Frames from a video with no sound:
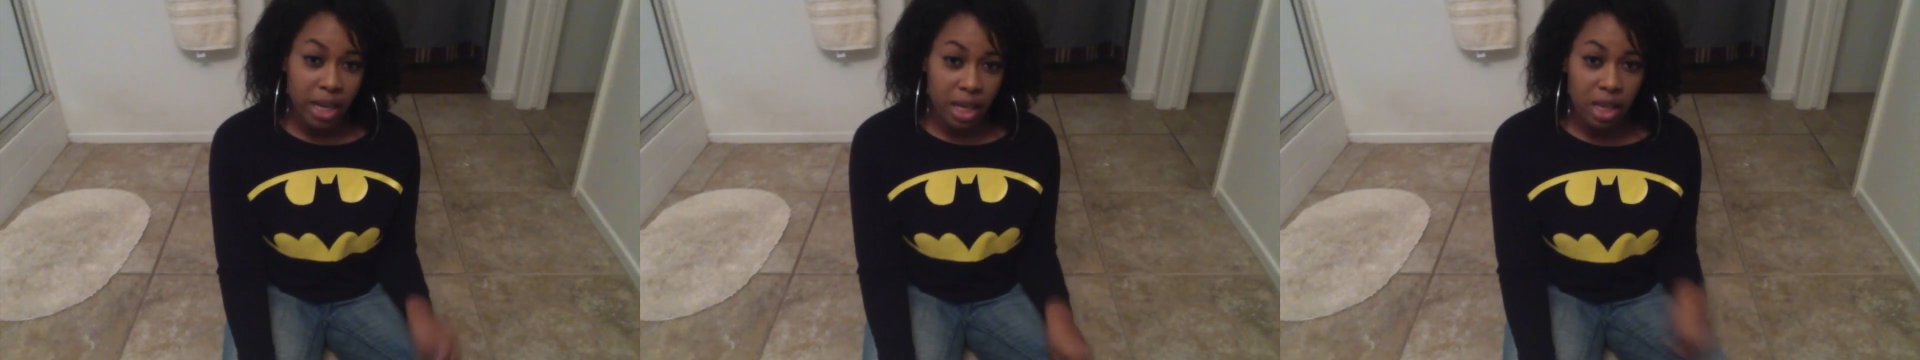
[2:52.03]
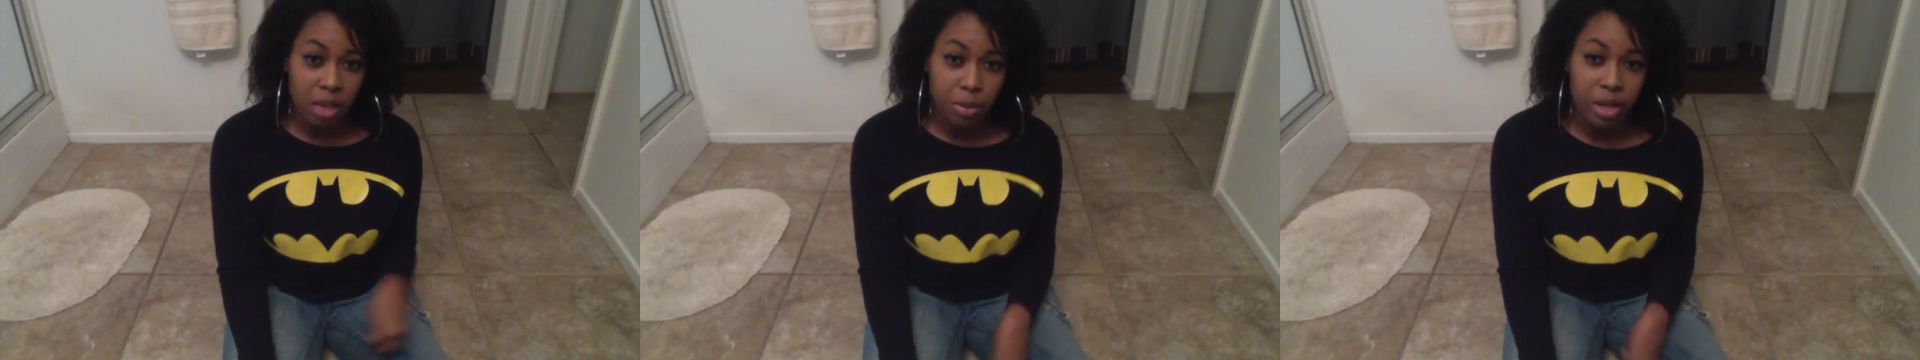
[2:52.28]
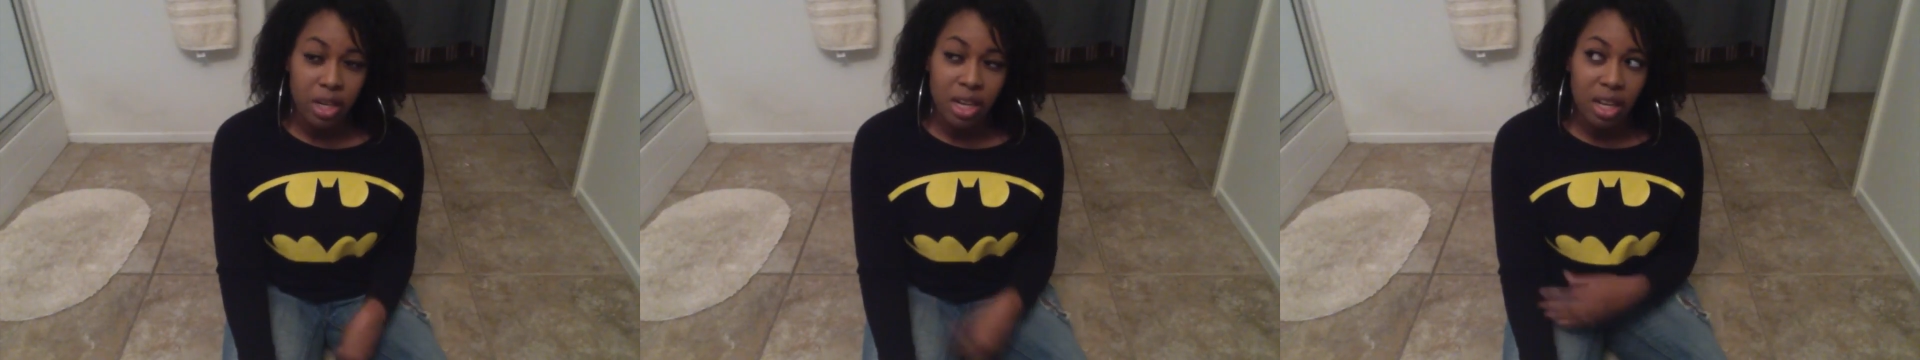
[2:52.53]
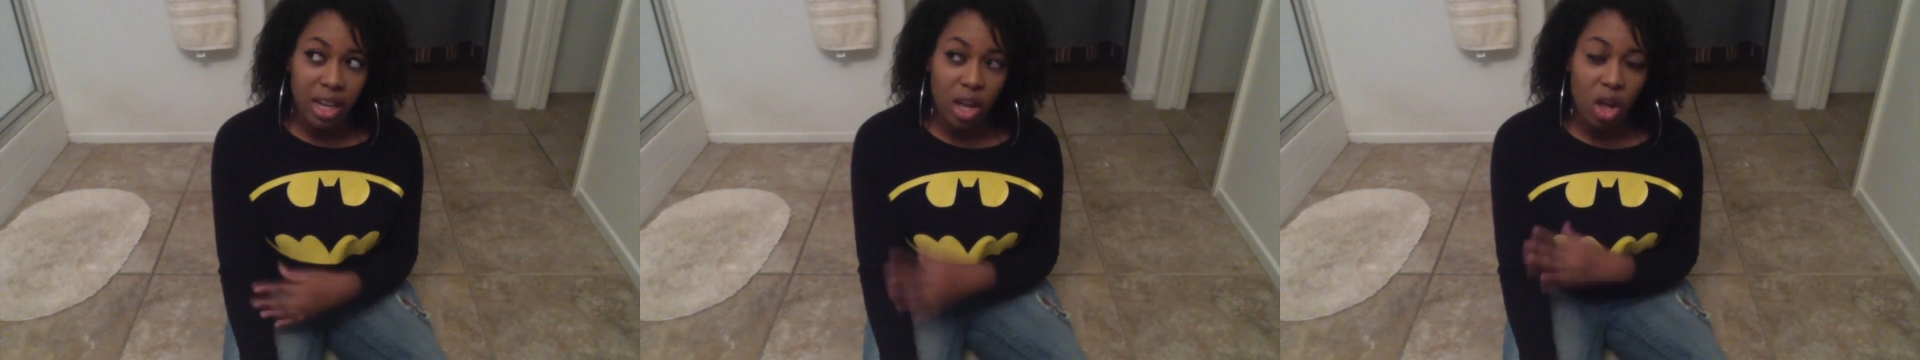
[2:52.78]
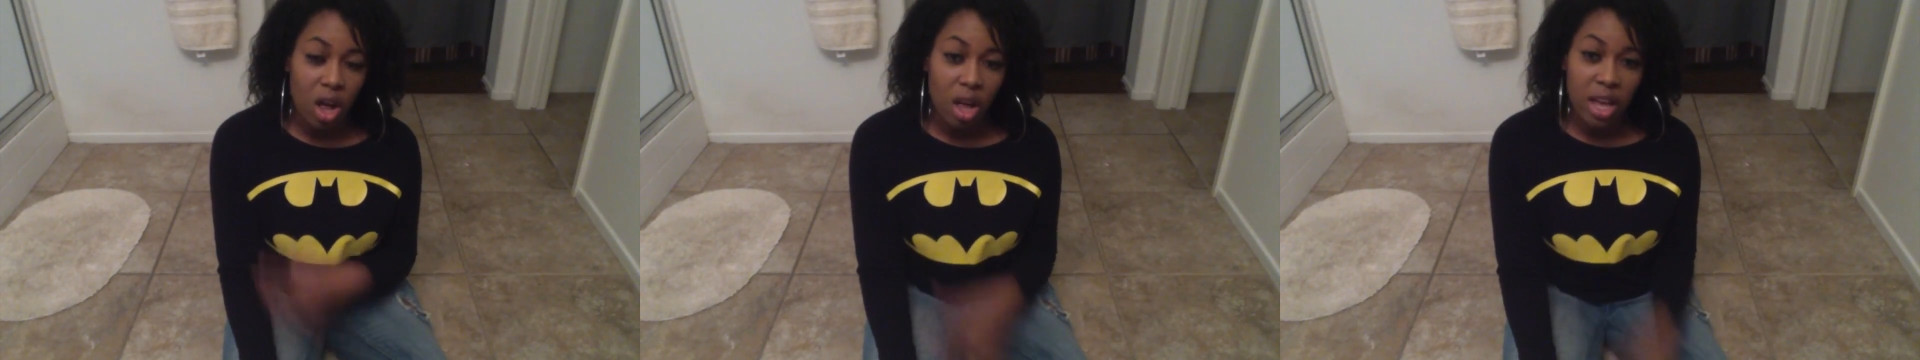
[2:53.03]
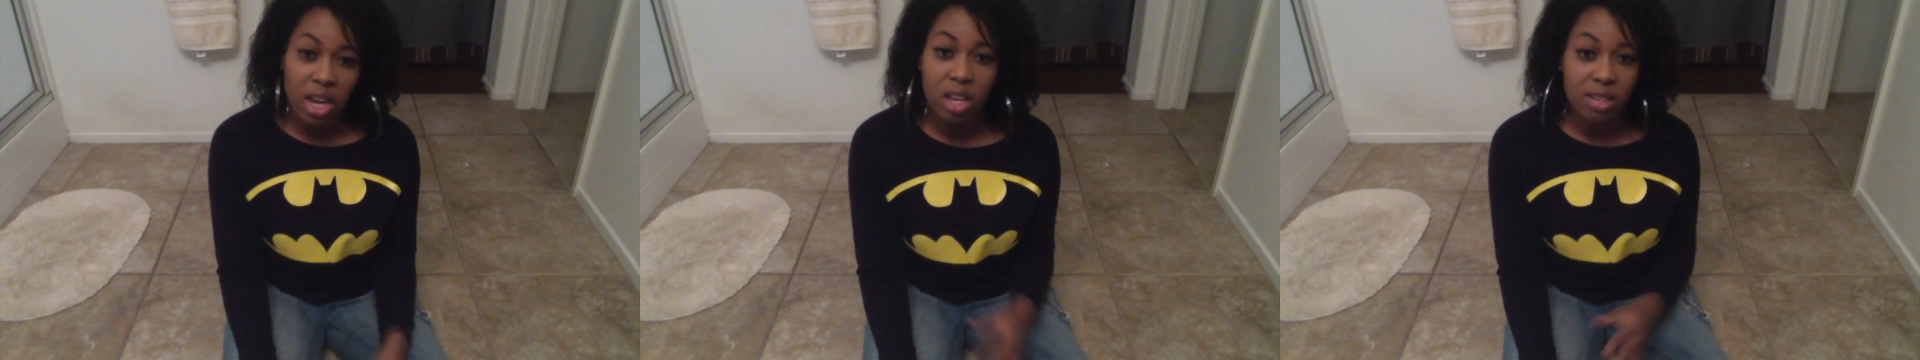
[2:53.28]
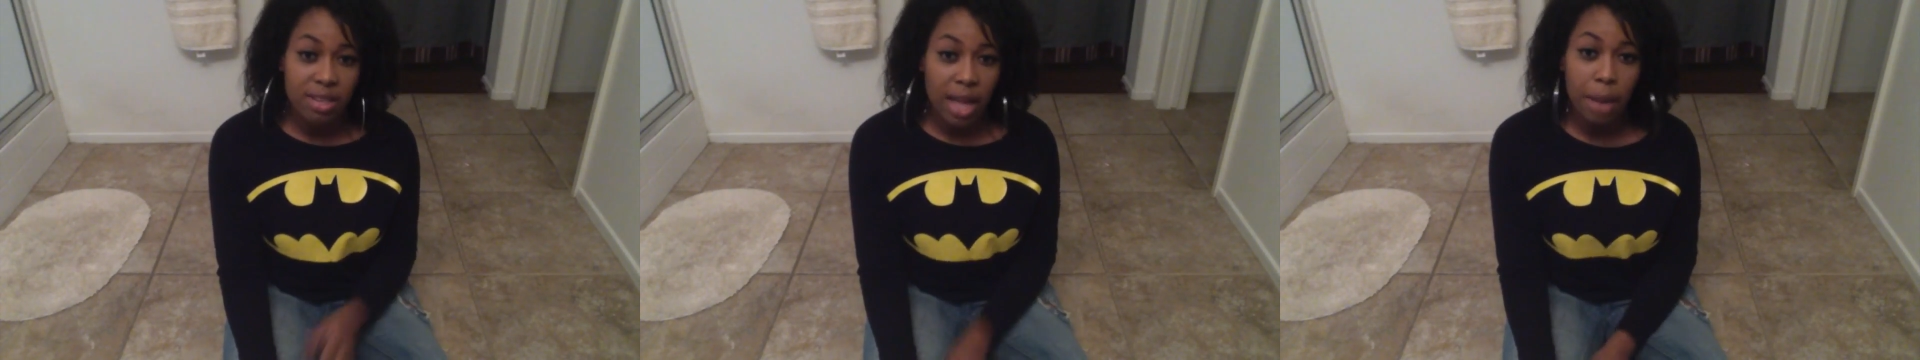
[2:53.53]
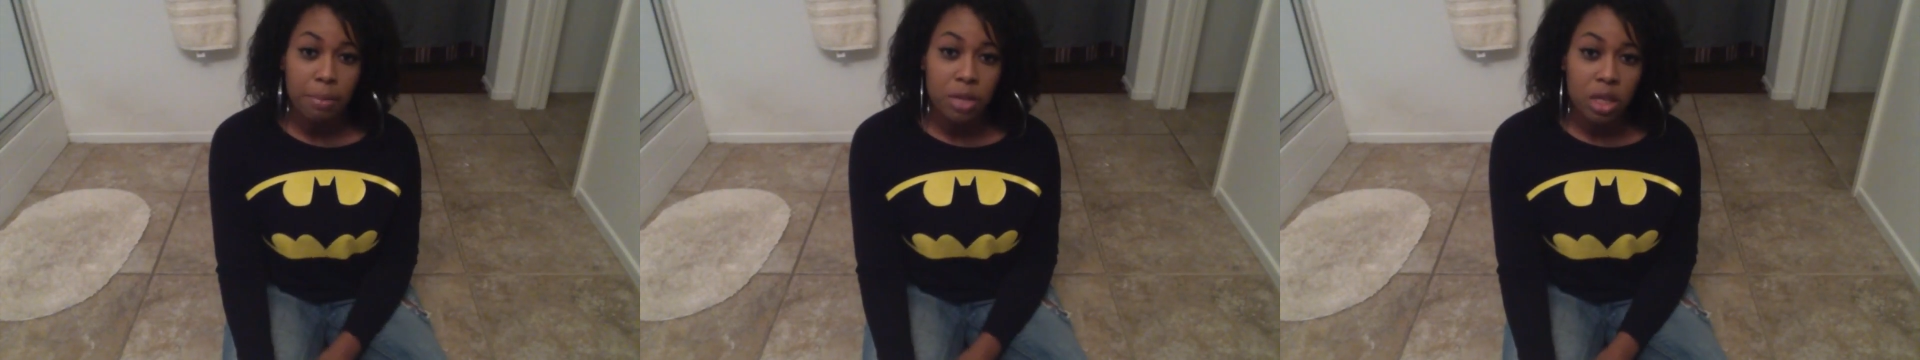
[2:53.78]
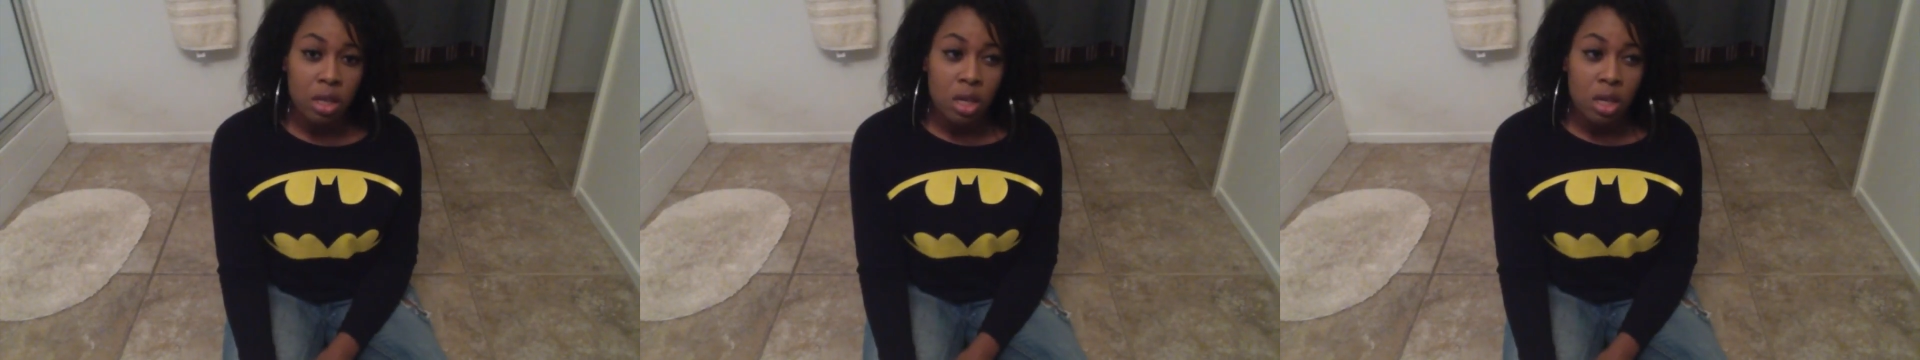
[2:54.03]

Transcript: taking the Mirena, like it all stopped.